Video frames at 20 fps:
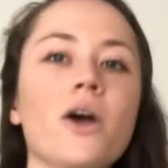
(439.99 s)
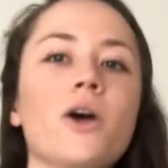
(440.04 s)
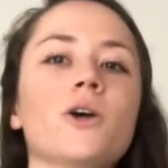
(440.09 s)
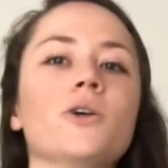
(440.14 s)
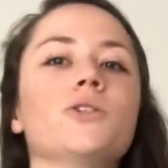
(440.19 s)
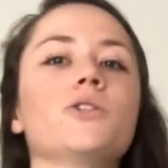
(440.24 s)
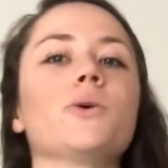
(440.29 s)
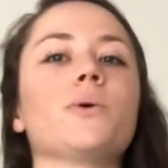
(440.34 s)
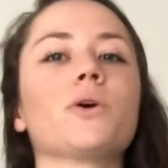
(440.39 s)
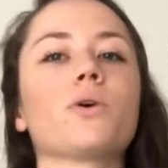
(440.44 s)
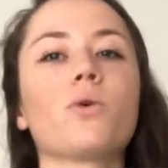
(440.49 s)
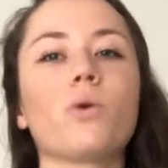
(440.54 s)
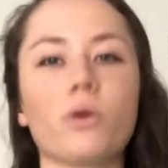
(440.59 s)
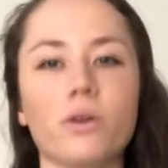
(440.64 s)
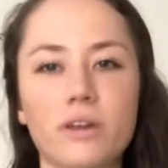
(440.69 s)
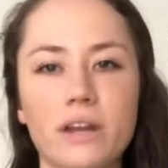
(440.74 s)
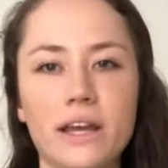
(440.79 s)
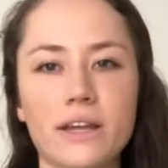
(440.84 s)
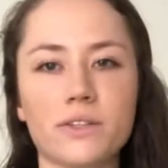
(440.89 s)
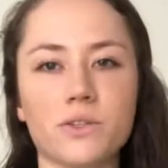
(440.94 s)
So it
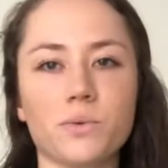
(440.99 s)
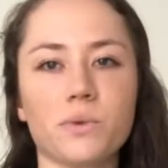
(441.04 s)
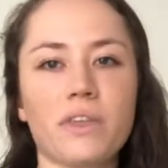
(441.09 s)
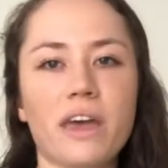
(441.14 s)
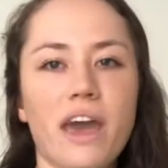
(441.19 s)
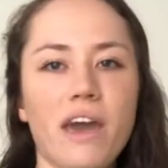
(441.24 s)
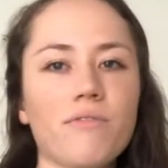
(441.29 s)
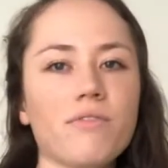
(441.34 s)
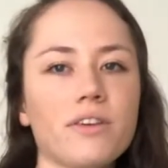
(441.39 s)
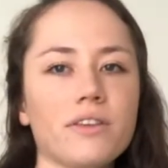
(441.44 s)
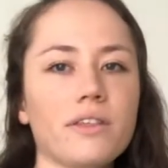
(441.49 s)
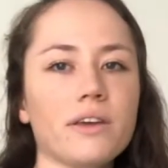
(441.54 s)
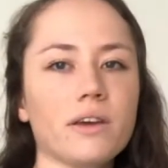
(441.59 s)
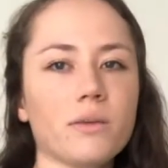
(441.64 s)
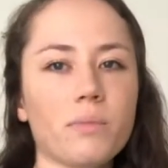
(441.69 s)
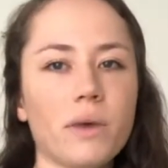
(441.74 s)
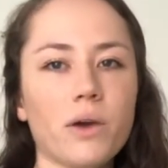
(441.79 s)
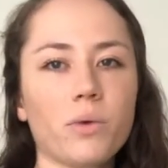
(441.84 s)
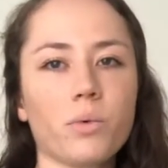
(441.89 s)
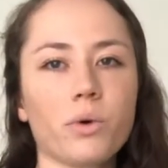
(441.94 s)
coordinates with everything in
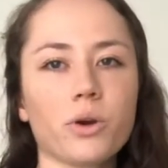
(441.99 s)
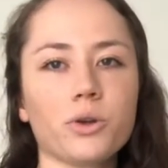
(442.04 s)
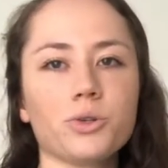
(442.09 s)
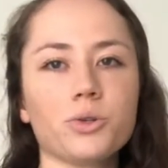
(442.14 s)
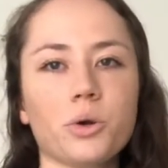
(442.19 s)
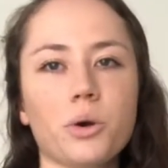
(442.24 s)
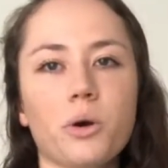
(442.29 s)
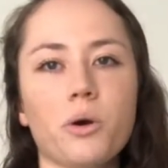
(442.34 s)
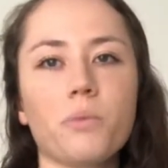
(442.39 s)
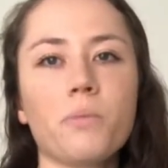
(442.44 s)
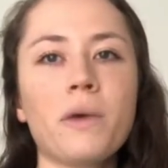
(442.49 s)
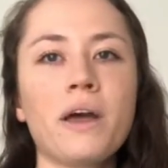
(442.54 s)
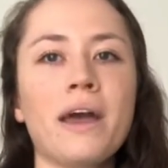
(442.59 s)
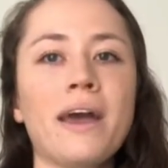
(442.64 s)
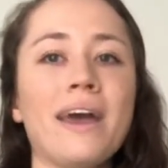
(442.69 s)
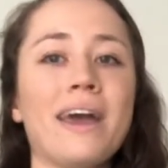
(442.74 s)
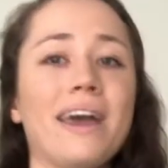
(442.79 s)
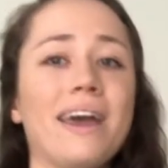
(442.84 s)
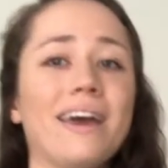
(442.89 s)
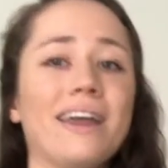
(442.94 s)
my wardrobe,
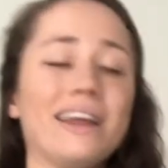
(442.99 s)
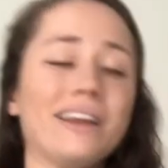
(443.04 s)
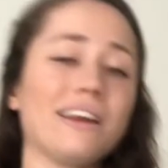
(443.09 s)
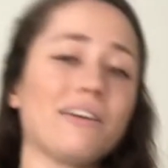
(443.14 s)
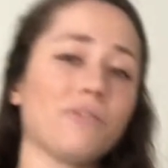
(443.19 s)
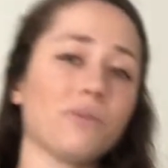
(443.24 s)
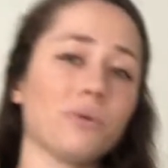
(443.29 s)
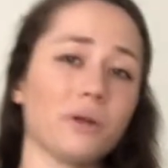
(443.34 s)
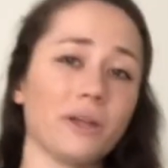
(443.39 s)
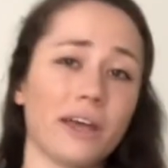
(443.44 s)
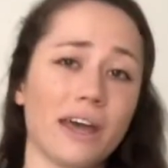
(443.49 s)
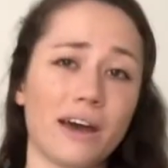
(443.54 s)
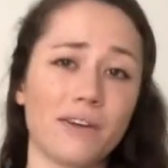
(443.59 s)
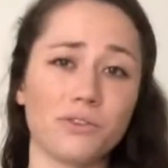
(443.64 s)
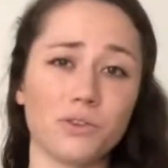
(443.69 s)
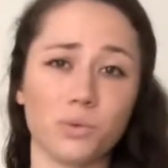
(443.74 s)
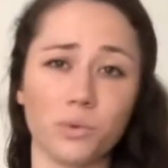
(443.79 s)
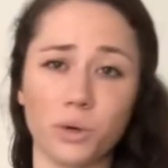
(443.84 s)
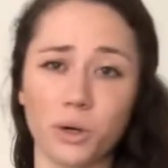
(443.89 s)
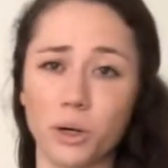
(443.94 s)
and I never really have to
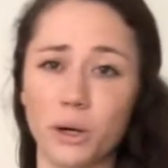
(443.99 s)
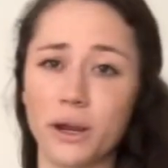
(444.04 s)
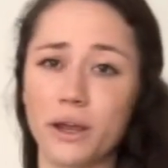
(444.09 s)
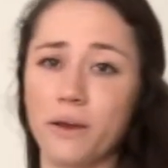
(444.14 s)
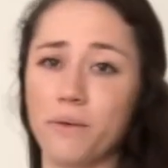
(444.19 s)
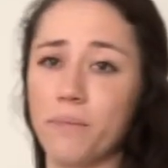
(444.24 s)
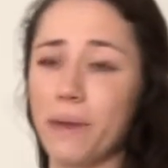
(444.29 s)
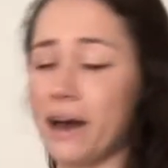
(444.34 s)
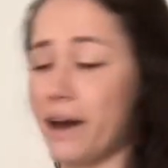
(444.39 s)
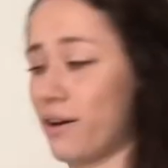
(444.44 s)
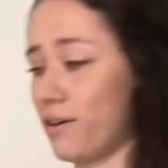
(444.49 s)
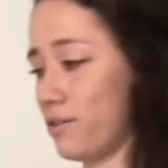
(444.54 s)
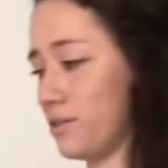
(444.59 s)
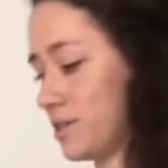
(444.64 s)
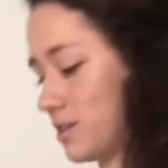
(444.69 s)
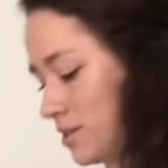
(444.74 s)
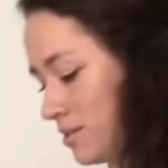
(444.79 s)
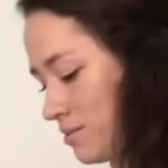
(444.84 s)
worry about